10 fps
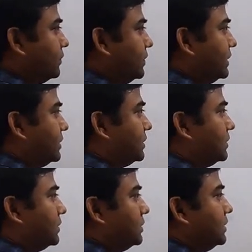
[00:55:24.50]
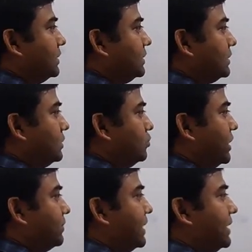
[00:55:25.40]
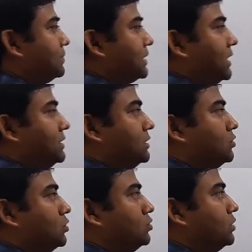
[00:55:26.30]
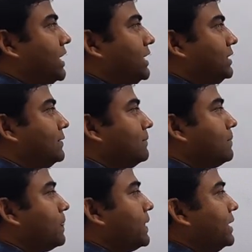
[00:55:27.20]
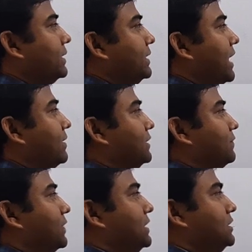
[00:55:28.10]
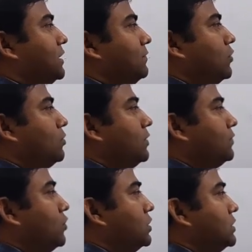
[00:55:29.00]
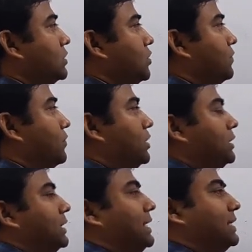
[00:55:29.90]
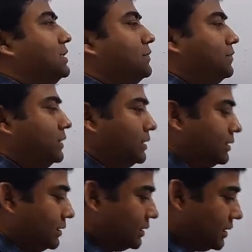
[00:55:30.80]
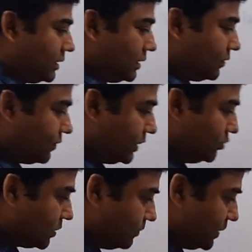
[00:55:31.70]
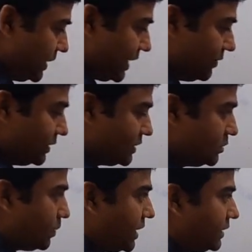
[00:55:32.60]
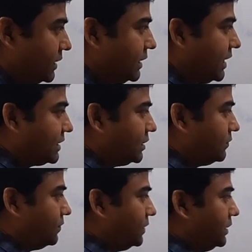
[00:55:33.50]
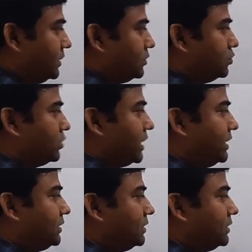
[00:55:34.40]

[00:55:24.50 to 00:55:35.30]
with q net by epsilon 0, you get that differential form of Gauss's law for electric field. When you compare divergence part in electric field, you get